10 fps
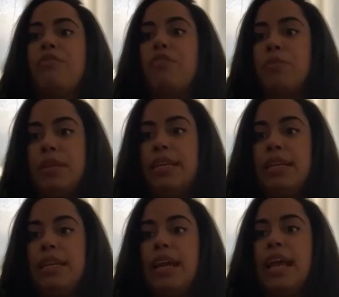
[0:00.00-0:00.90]
meant for
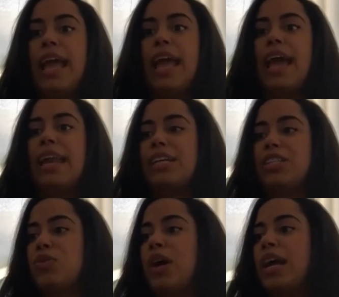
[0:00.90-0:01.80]
me and I
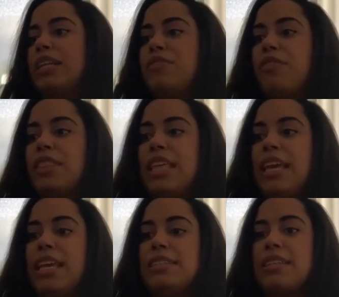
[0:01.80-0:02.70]
tried different
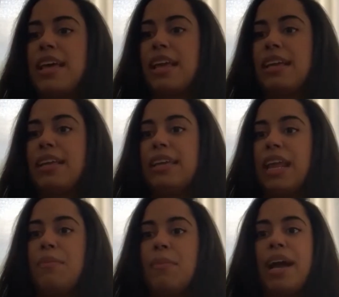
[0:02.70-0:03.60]
things like
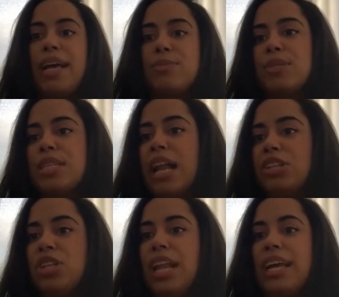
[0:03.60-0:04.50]
getting my
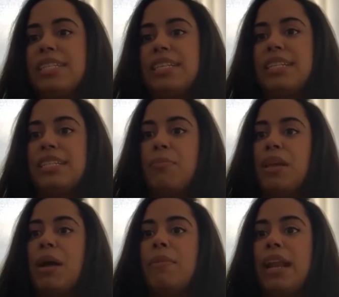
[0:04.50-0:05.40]
cosmetology license and
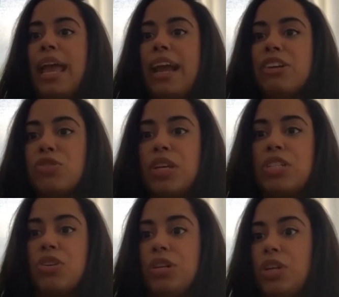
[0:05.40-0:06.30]
becoming a
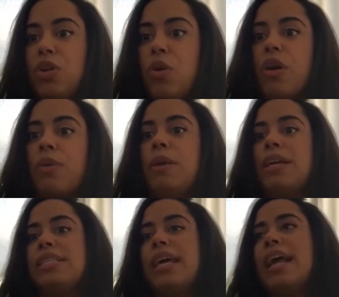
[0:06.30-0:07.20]
hairdresser in New York
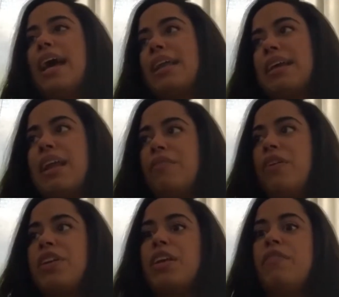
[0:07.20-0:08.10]
because that had kind of
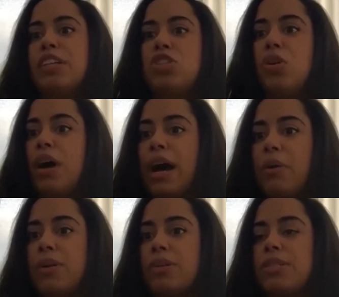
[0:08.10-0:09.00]
unconventional
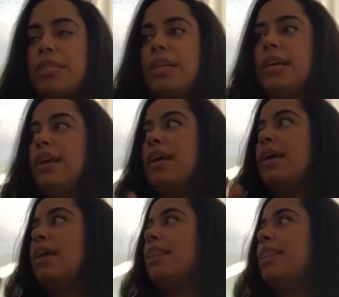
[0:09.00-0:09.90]
hours.
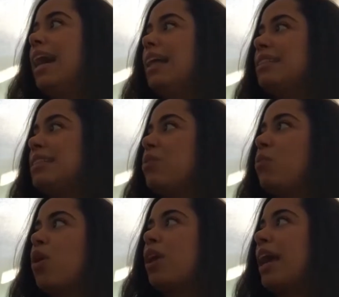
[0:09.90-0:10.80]
That
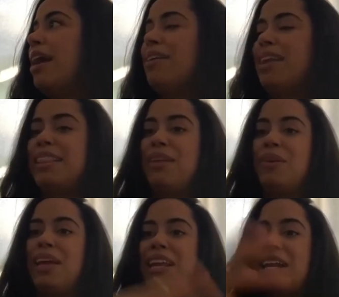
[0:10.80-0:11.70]
didn't work out. And then
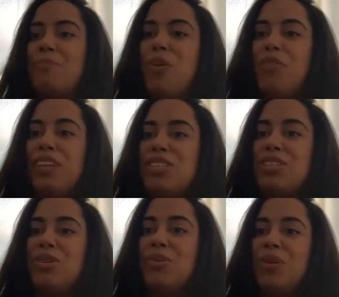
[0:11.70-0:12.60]
we ended up moving
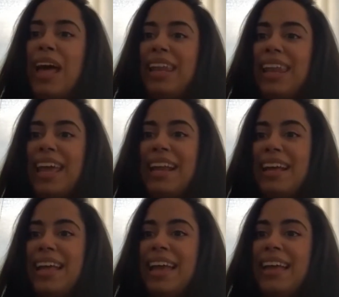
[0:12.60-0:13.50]
to
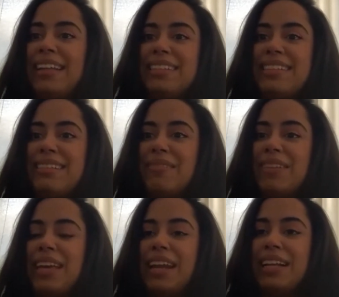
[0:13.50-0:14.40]
Atlanta and
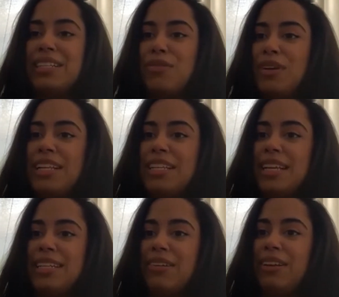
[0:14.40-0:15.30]
getting into real
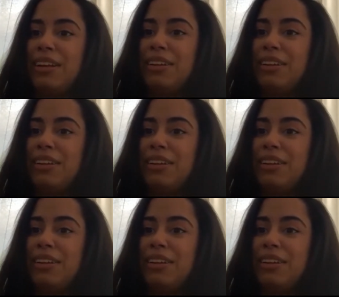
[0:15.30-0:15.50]
estate down